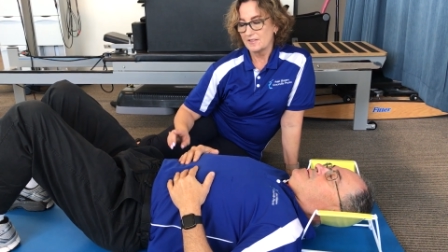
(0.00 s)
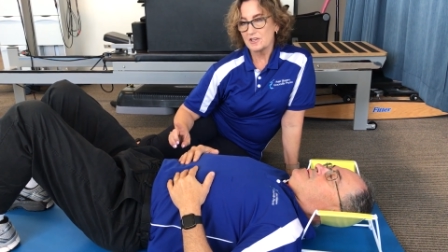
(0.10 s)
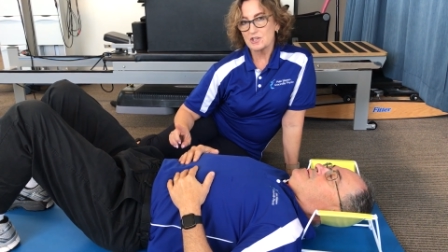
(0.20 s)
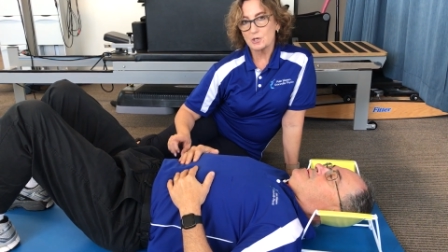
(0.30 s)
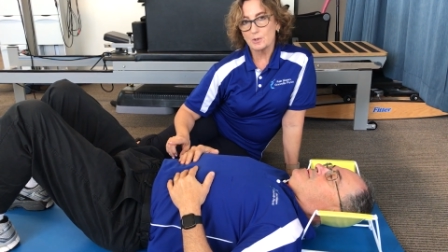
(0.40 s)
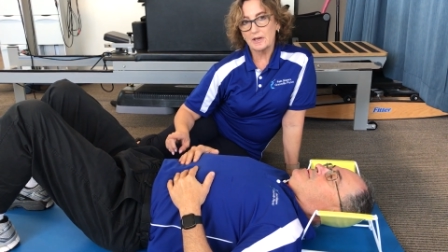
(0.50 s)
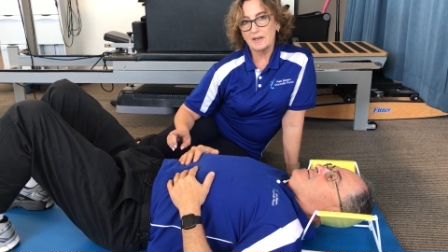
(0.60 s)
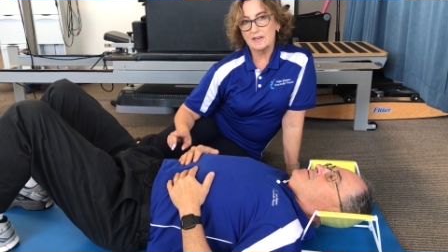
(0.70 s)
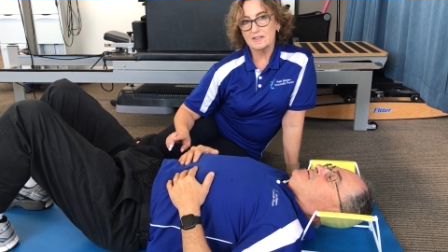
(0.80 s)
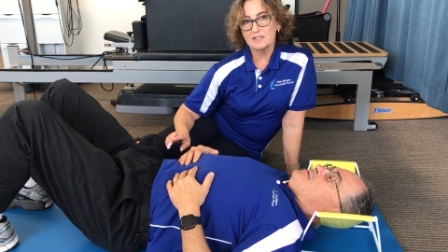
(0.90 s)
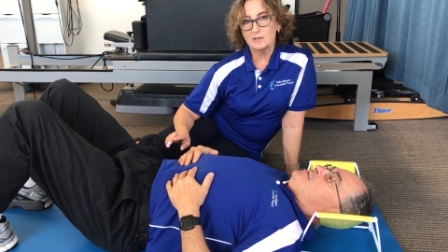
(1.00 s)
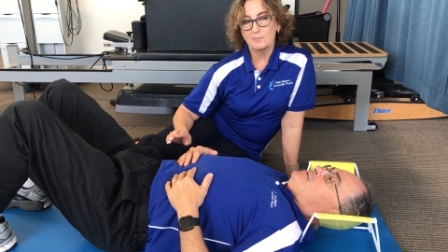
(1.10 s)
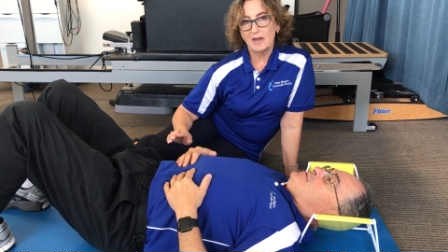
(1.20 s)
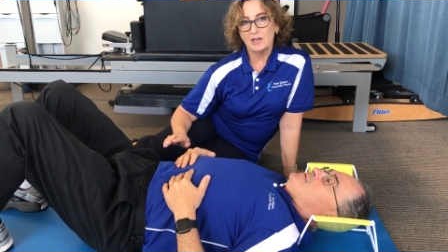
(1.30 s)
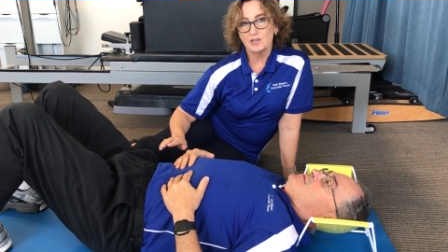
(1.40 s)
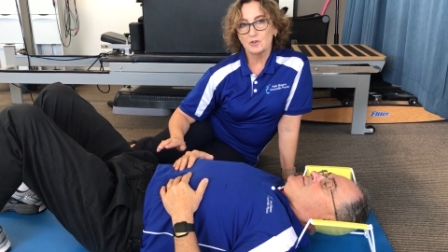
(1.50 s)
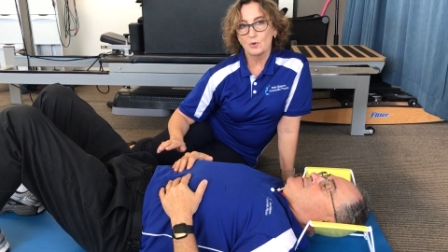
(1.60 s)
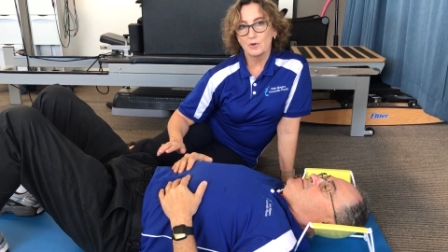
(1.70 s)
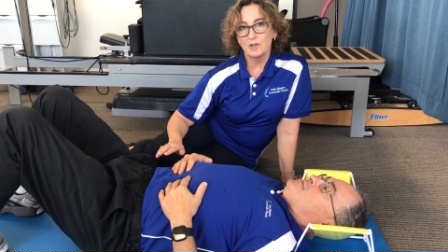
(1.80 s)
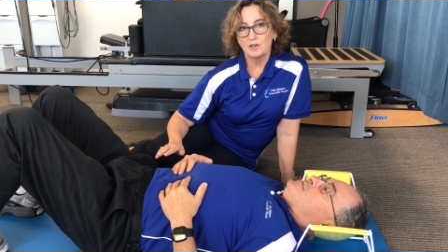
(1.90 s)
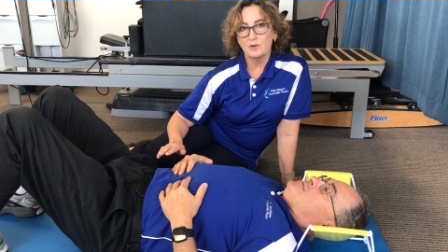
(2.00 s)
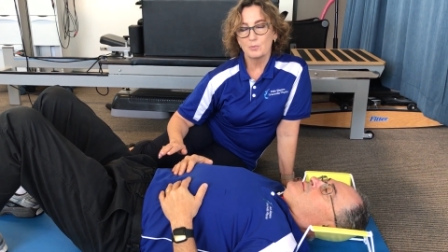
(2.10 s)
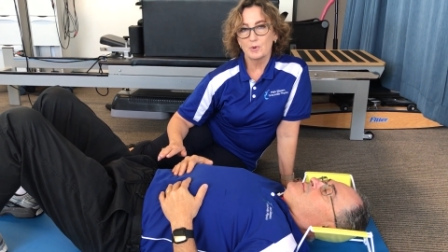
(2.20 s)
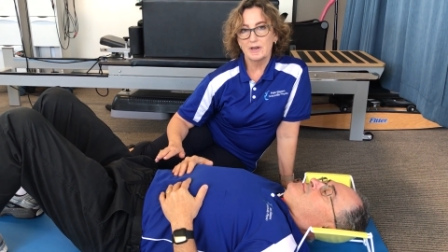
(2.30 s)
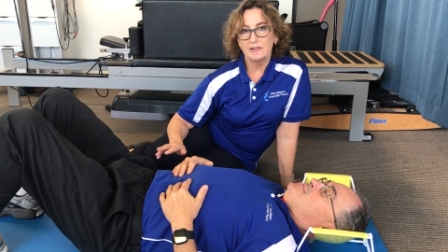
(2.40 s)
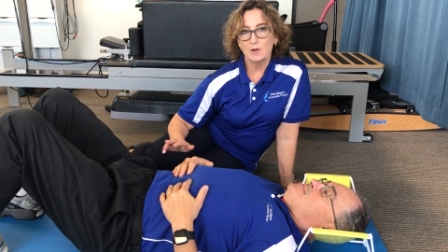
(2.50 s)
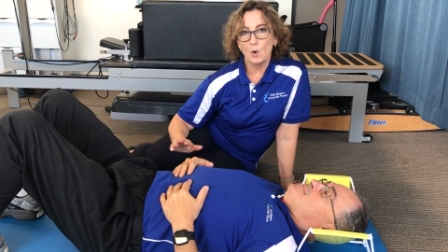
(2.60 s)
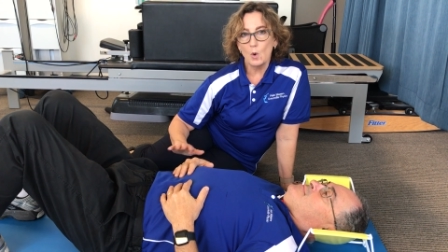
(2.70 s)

The trick is to make sure that you breathe